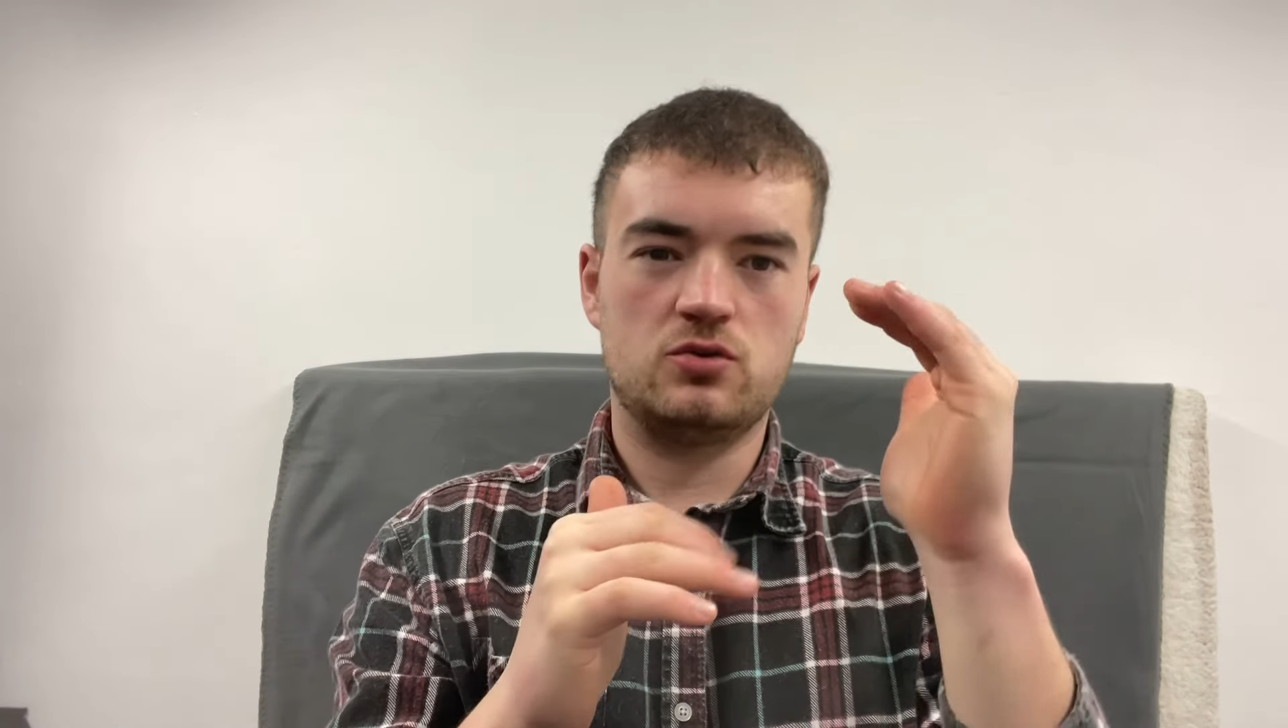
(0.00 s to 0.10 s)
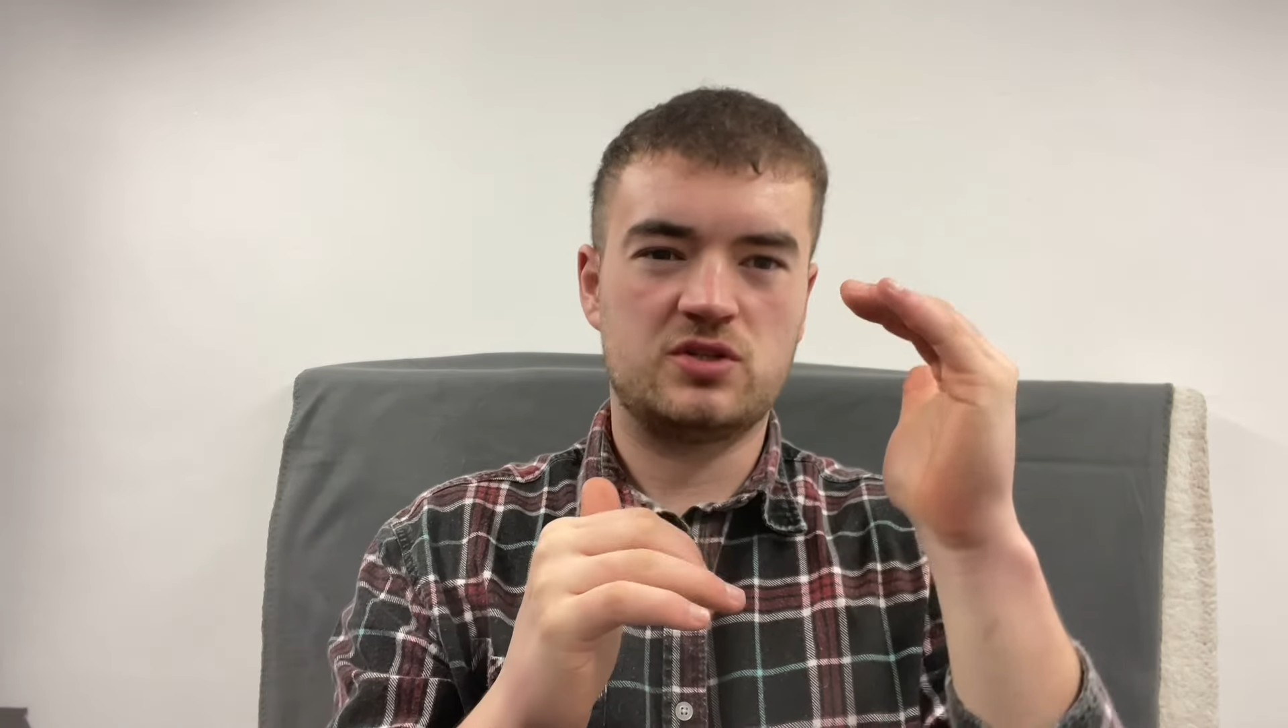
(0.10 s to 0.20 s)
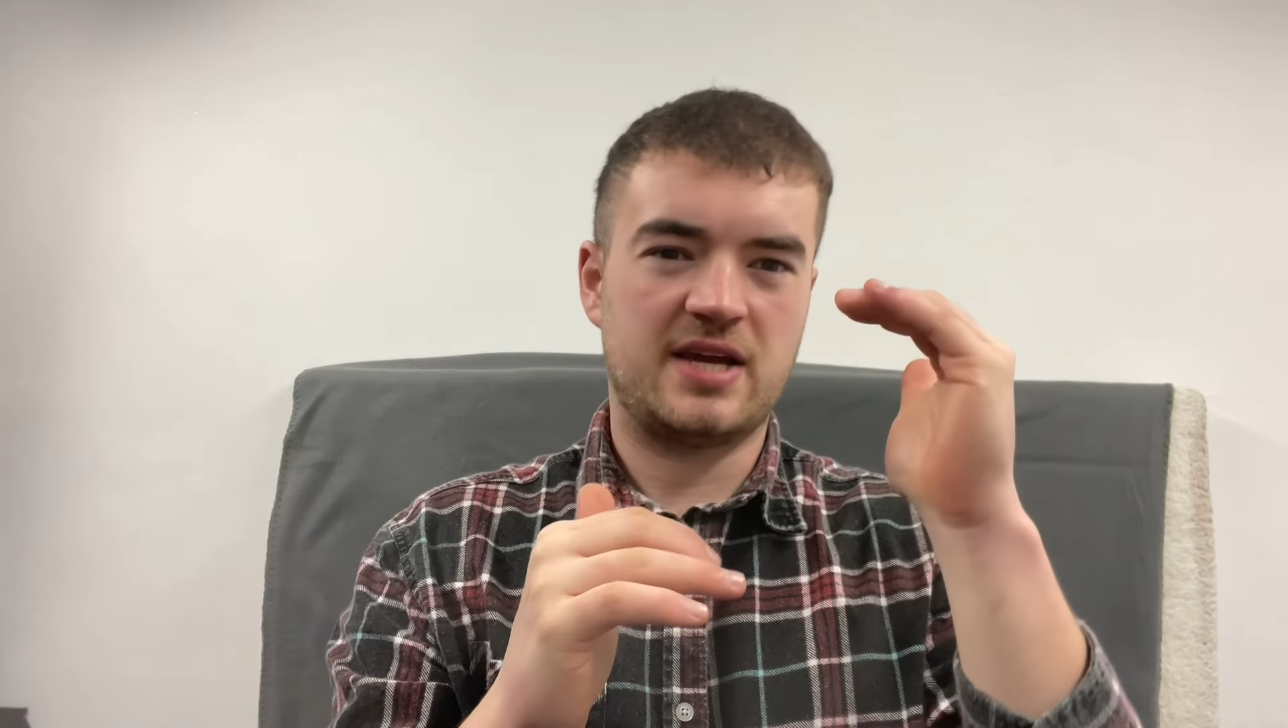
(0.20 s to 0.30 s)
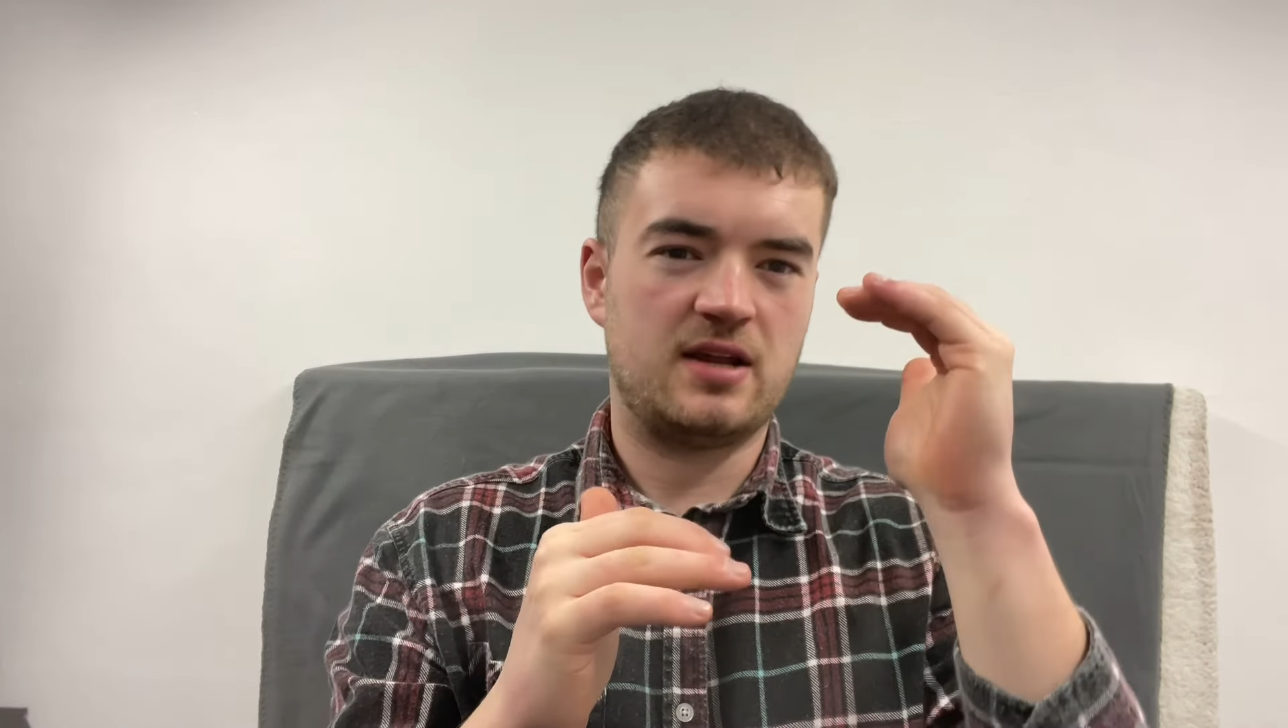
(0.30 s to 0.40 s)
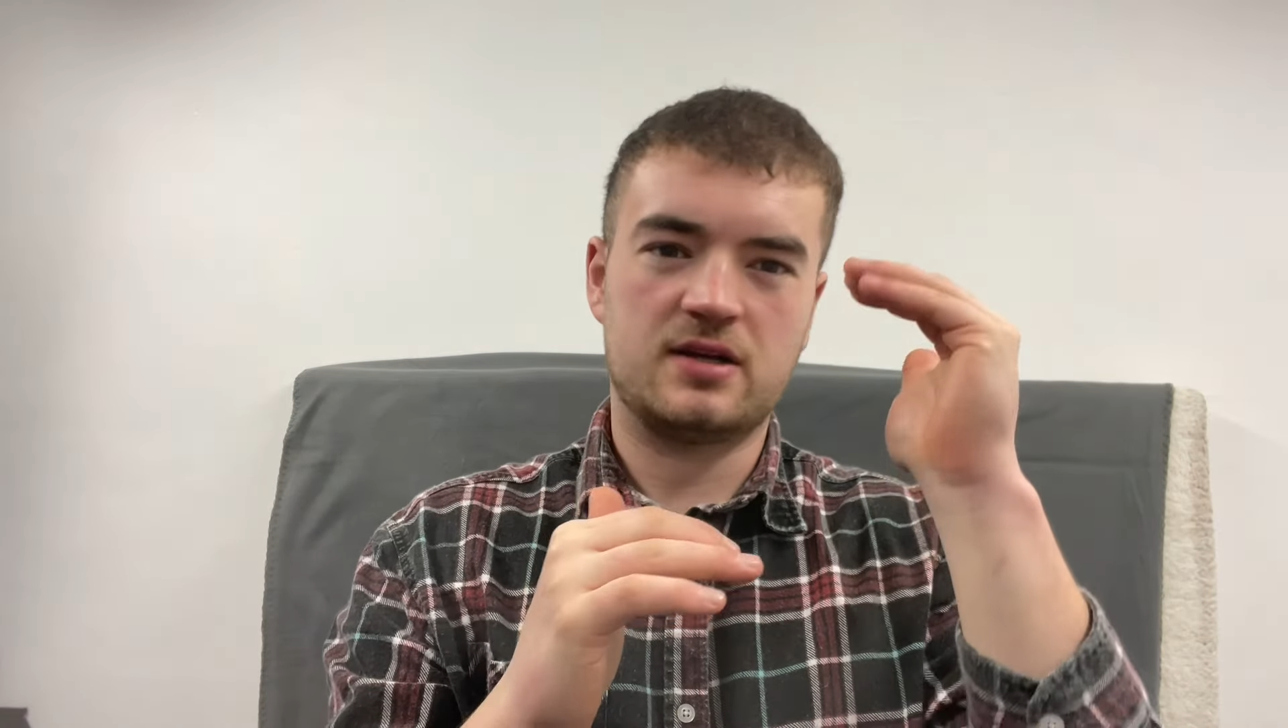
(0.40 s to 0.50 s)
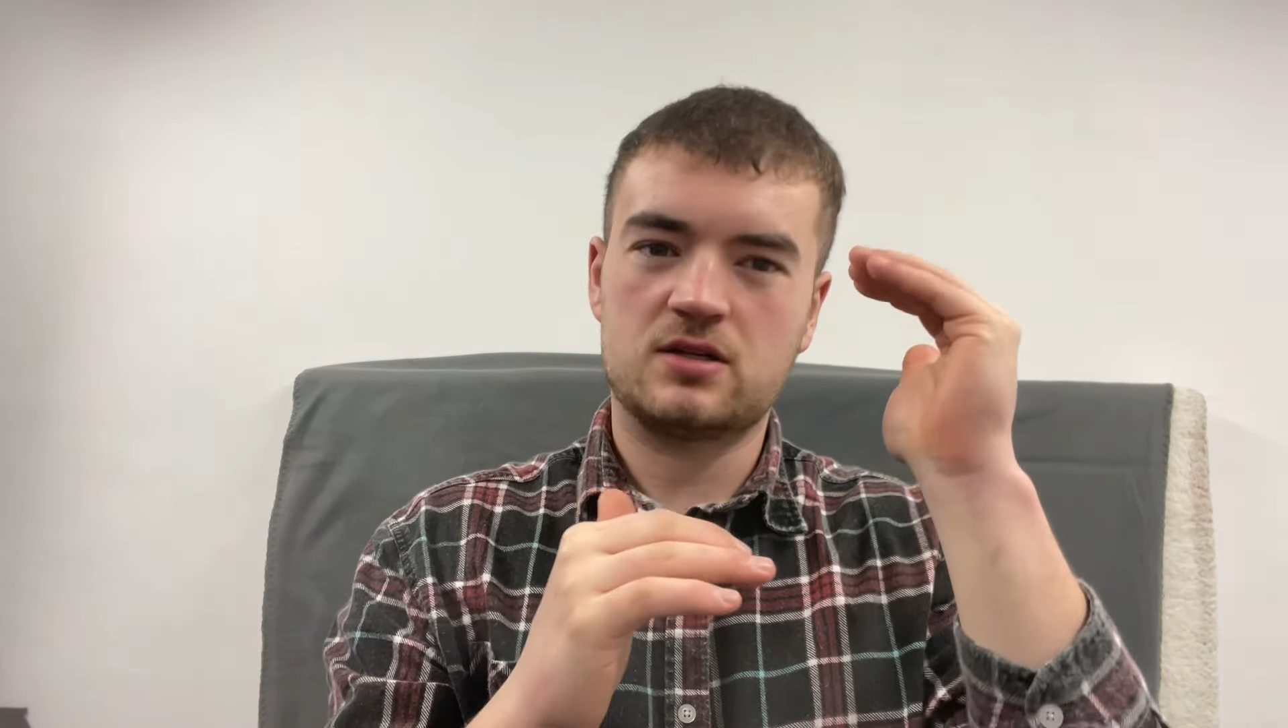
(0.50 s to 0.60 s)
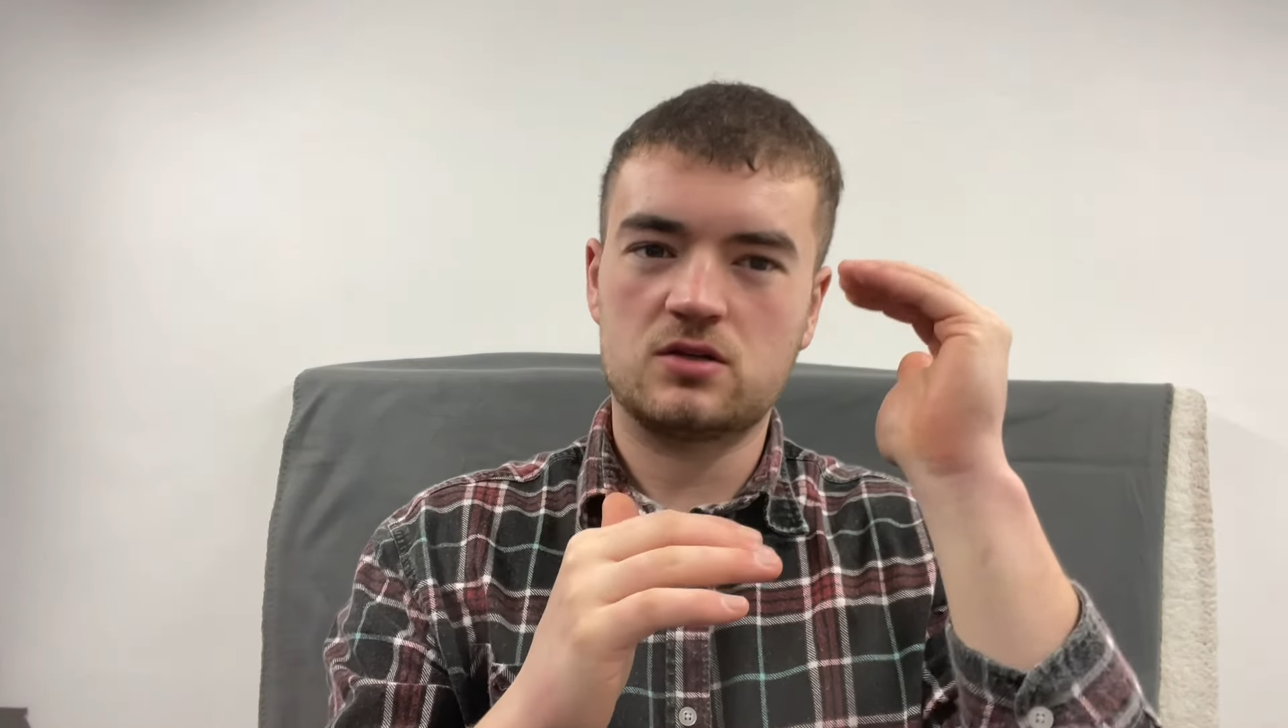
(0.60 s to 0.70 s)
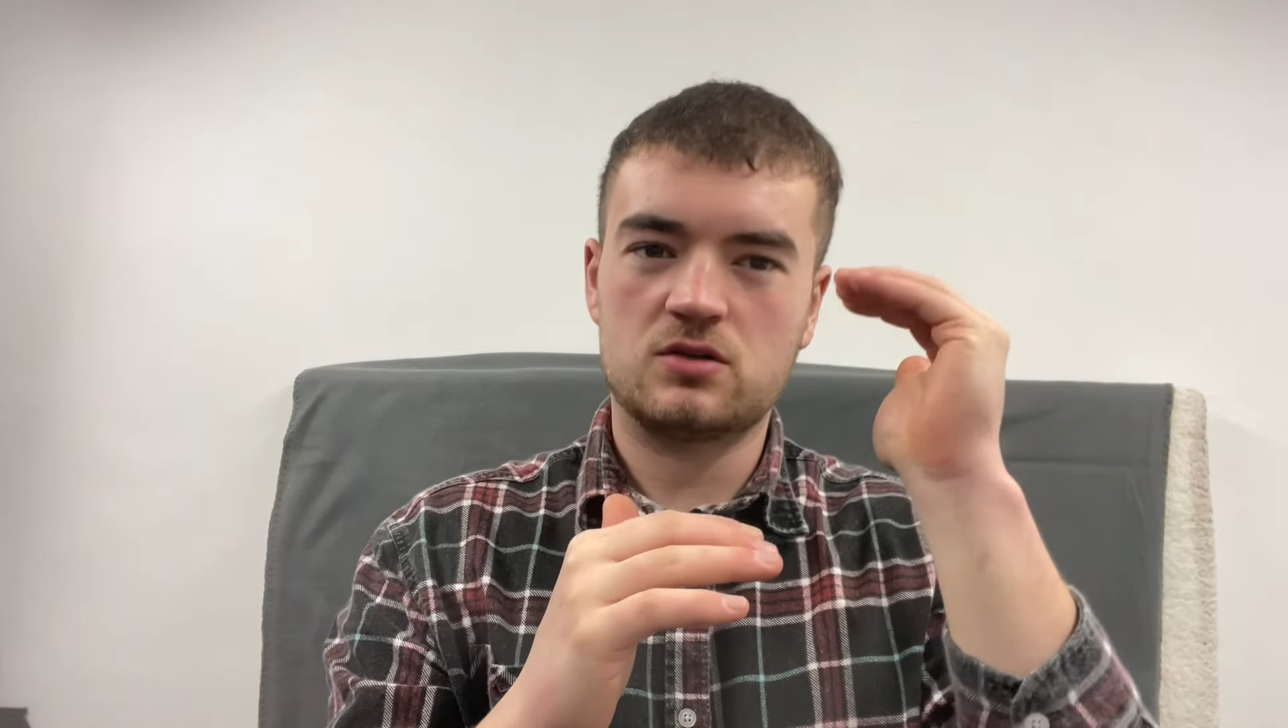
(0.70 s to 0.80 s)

say like,